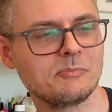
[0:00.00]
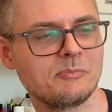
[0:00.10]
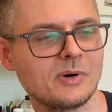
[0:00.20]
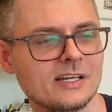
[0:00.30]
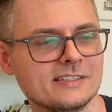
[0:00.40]

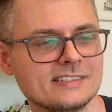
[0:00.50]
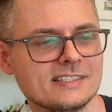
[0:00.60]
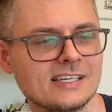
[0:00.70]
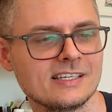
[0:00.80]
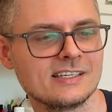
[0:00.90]
But
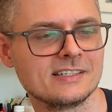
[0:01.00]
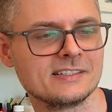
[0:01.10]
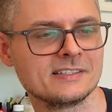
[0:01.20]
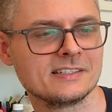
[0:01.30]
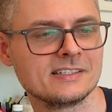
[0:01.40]

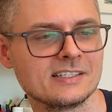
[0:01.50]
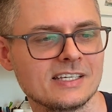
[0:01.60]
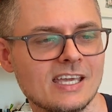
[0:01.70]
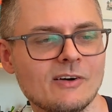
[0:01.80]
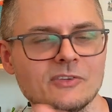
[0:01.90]

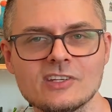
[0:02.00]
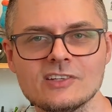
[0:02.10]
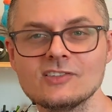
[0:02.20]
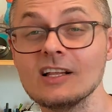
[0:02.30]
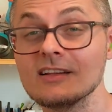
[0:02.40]
if I was gonna
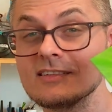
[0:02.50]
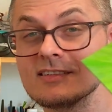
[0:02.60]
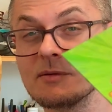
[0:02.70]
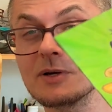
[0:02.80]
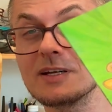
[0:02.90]
sell it to
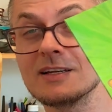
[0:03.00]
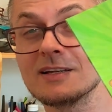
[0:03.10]
someone,